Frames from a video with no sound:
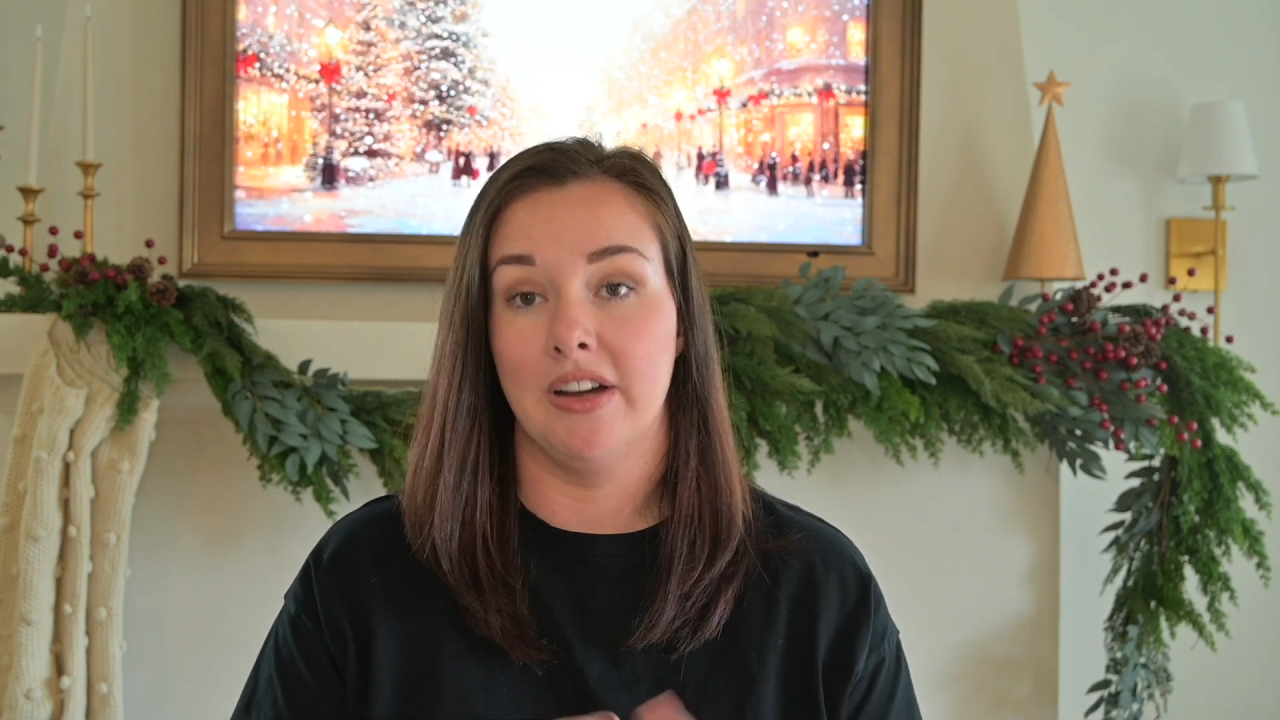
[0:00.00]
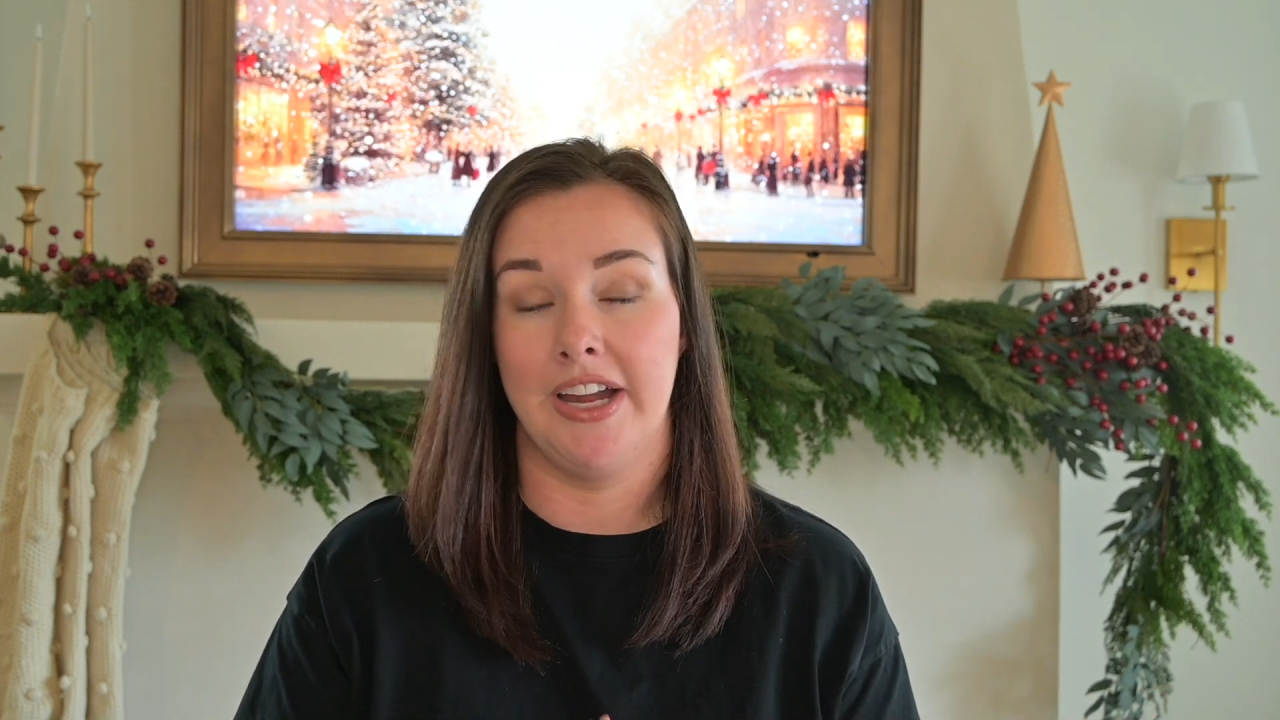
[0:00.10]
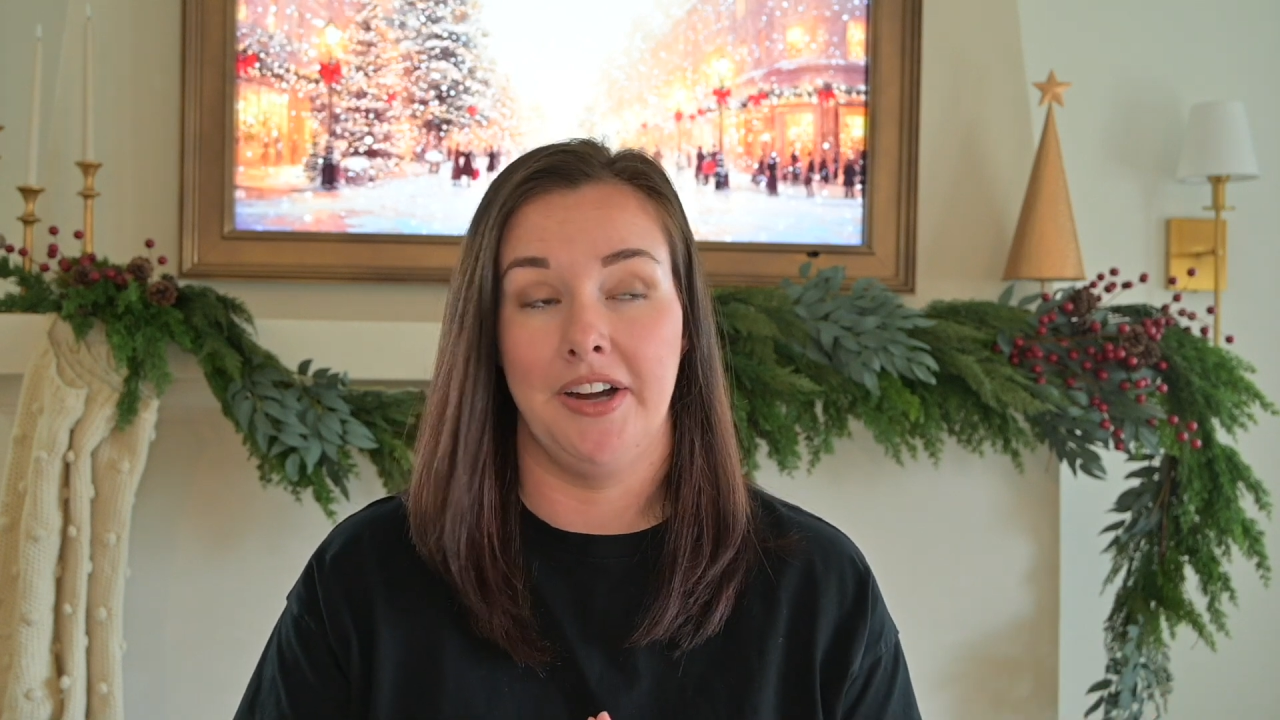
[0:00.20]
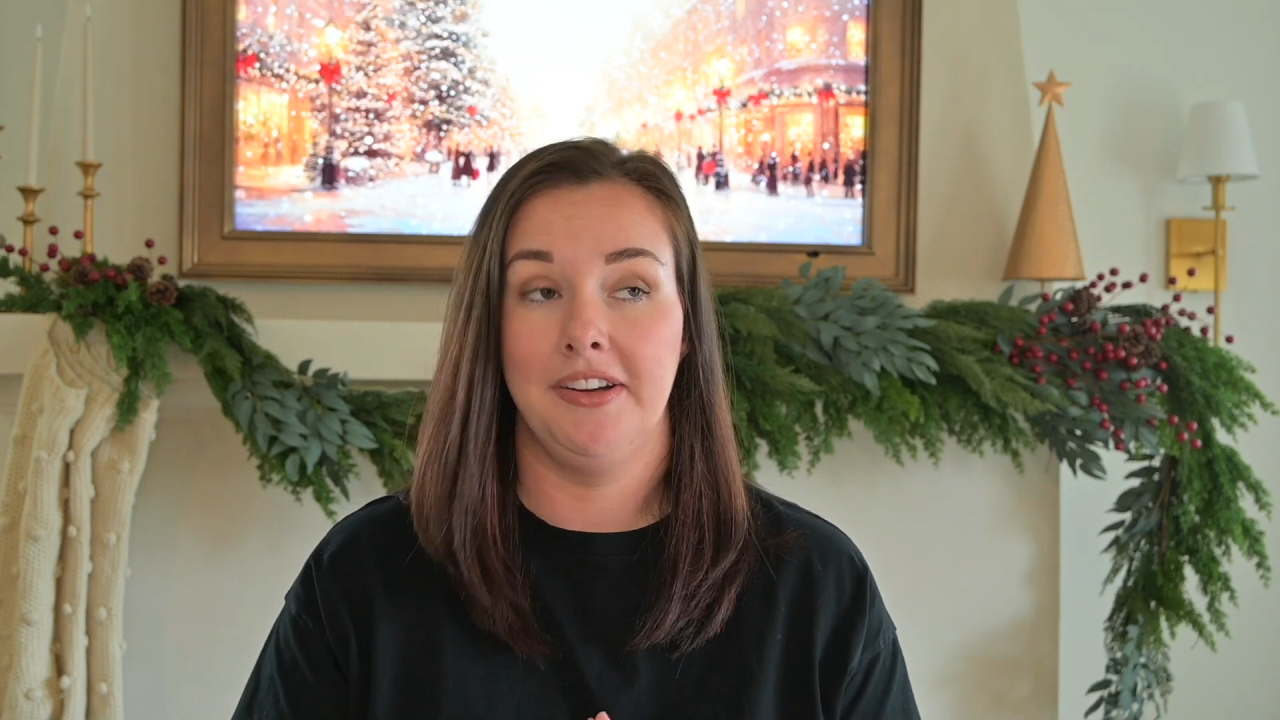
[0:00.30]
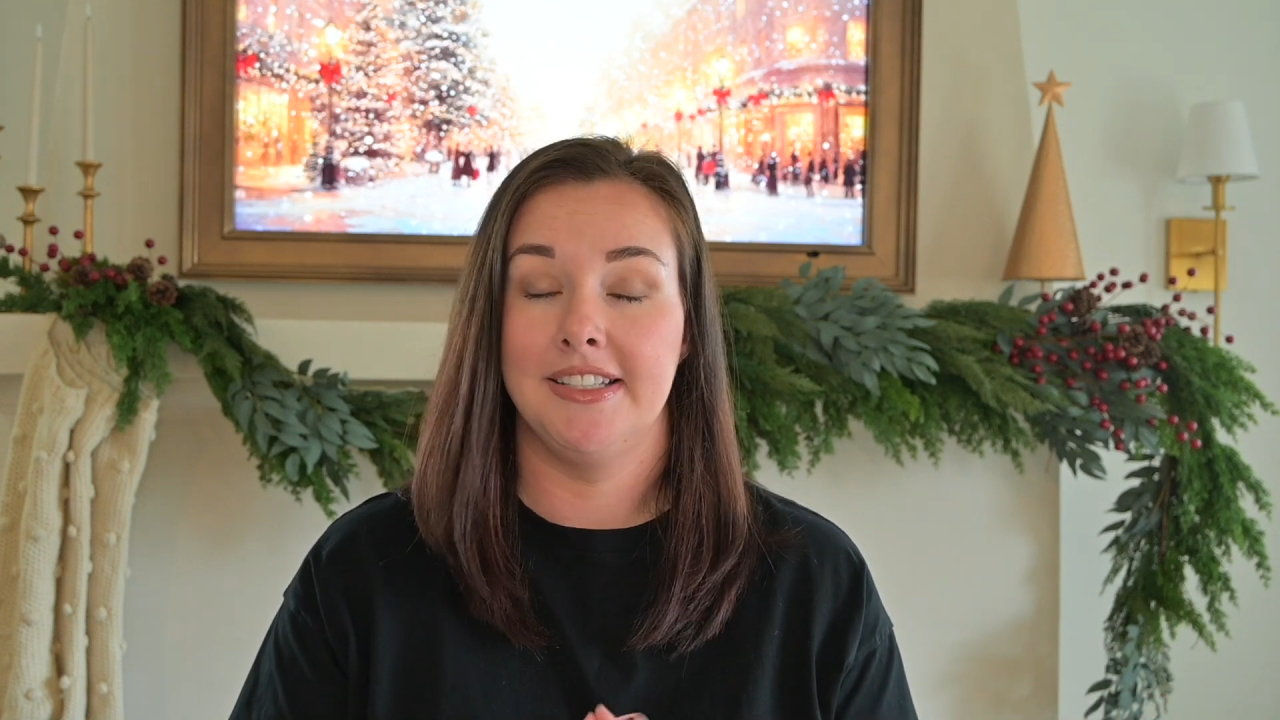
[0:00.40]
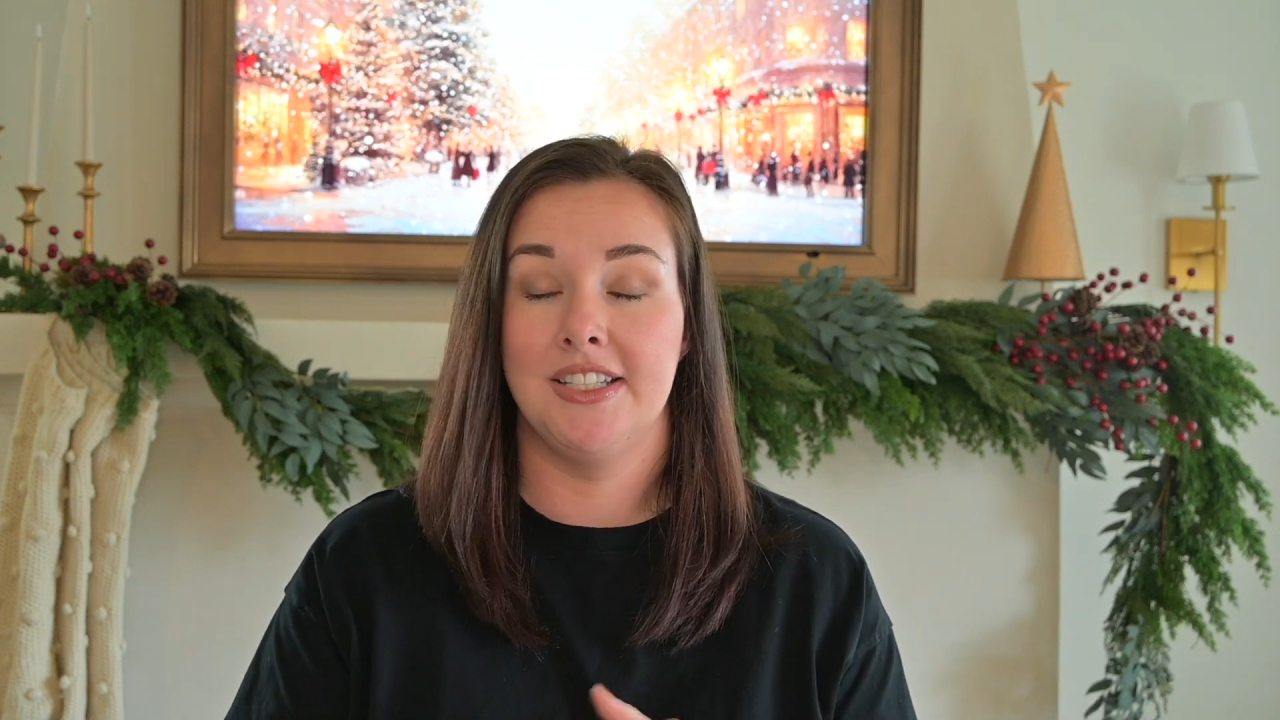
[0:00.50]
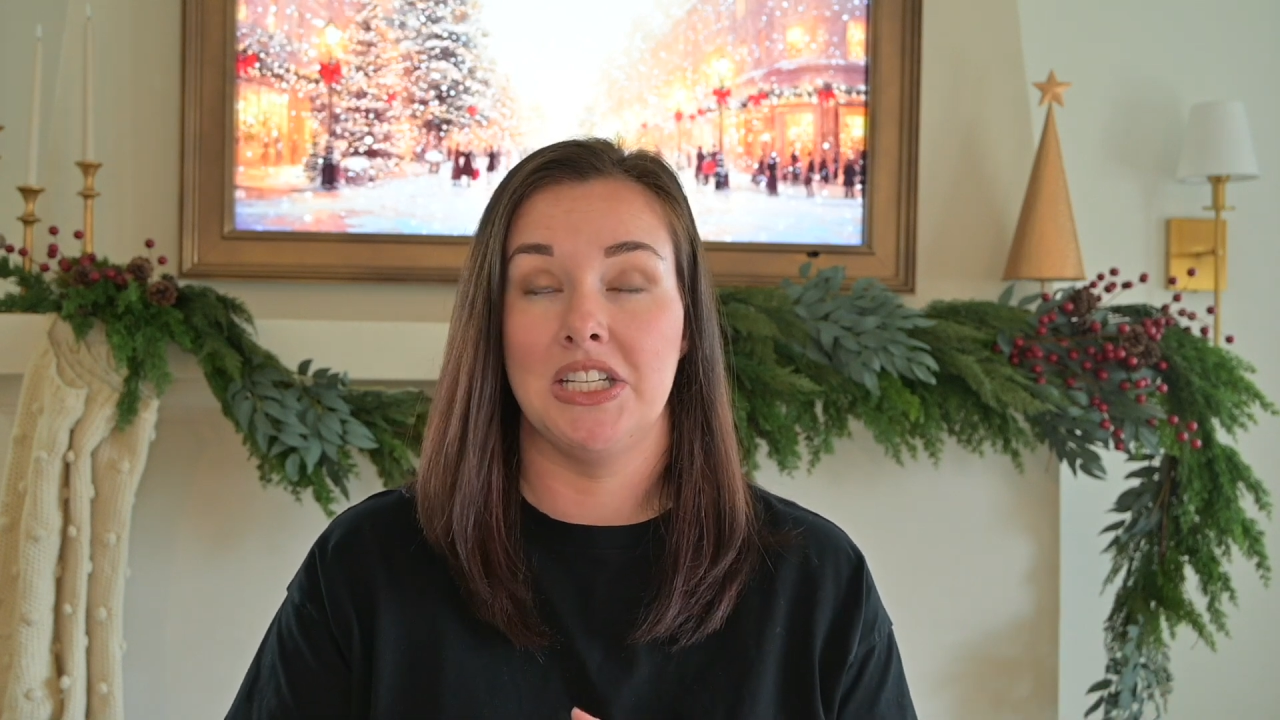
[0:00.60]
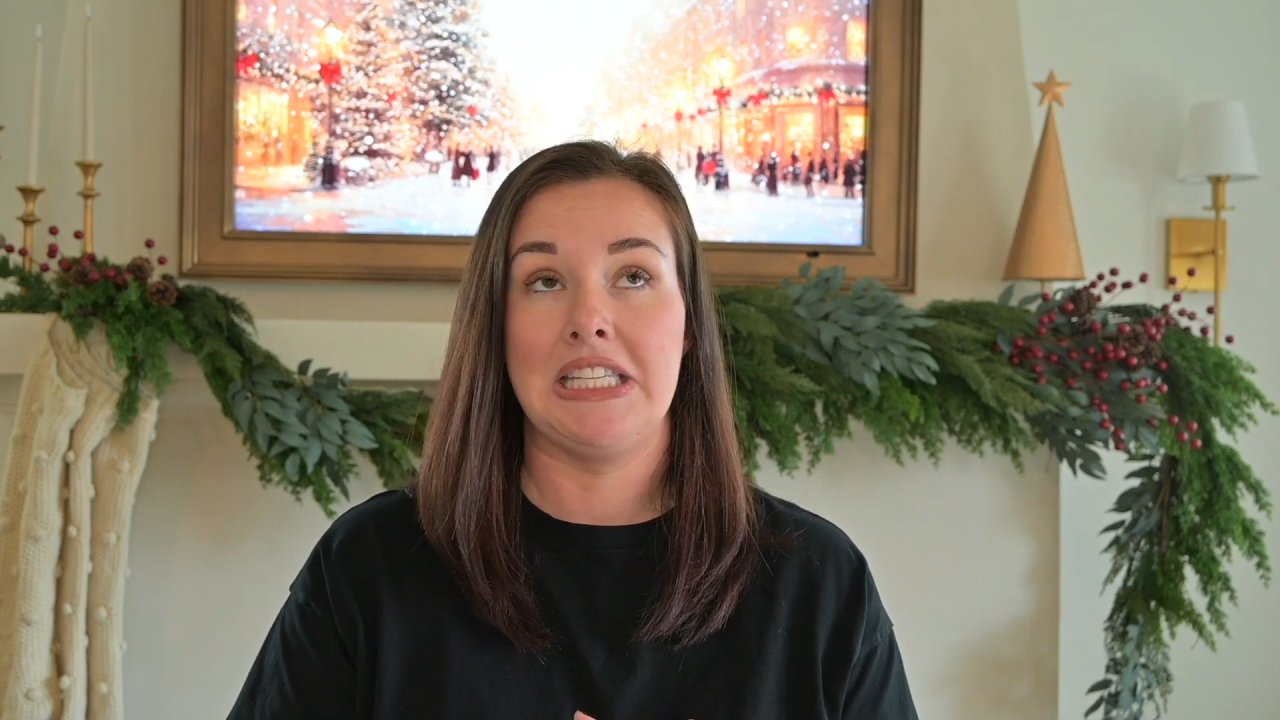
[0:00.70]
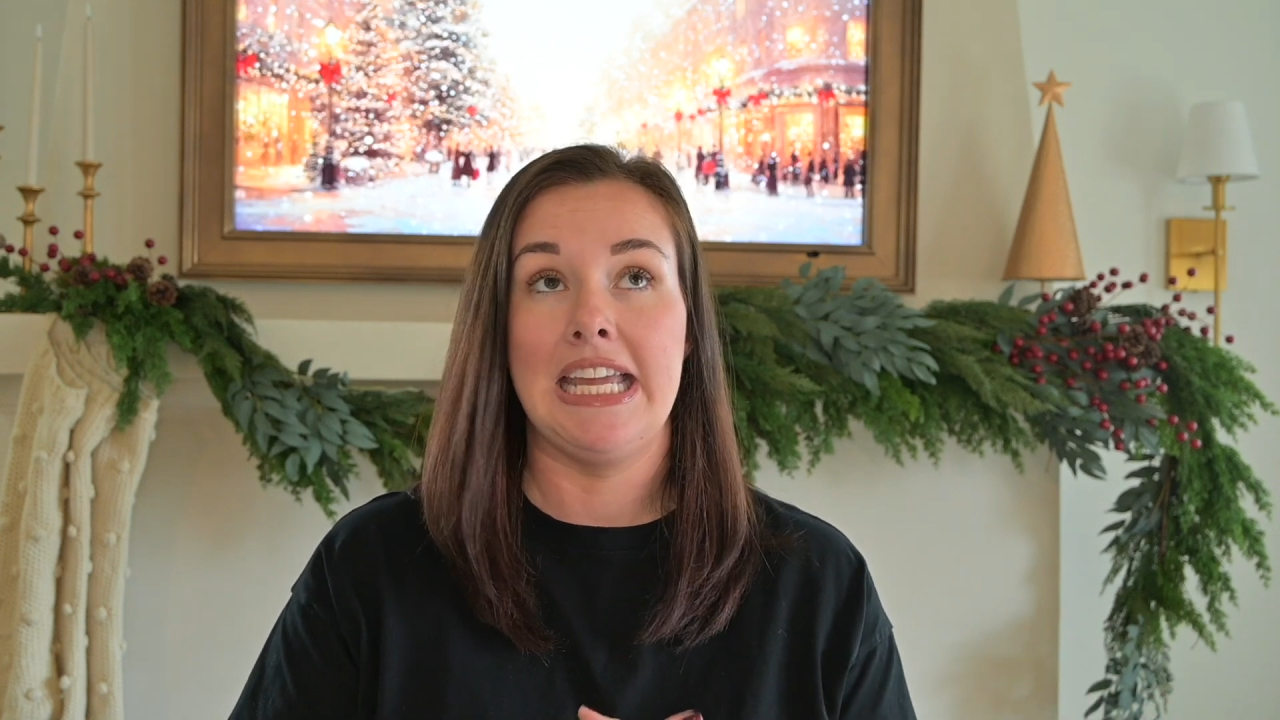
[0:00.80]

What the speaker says: hair is just